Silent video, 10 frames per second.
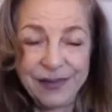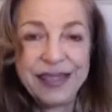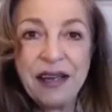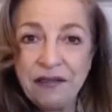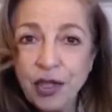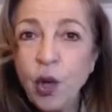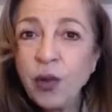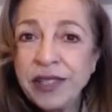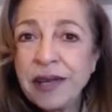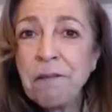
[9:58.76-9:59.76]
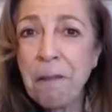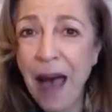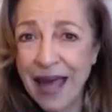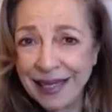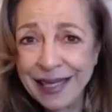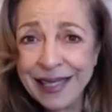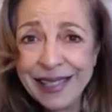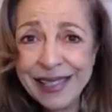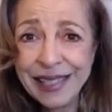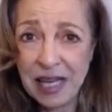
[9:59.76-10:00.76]
even though it's a
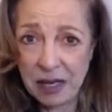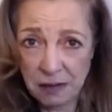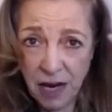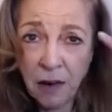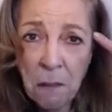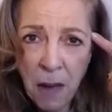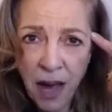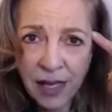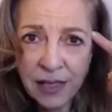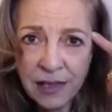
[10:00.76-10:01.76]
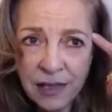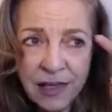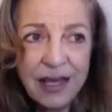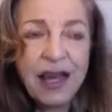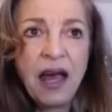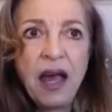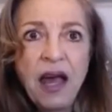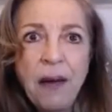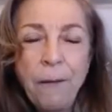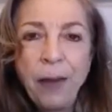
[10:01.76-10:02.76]
madness in their mind
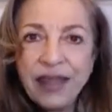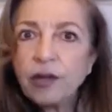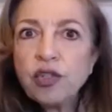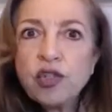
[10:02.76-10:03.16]
but there is a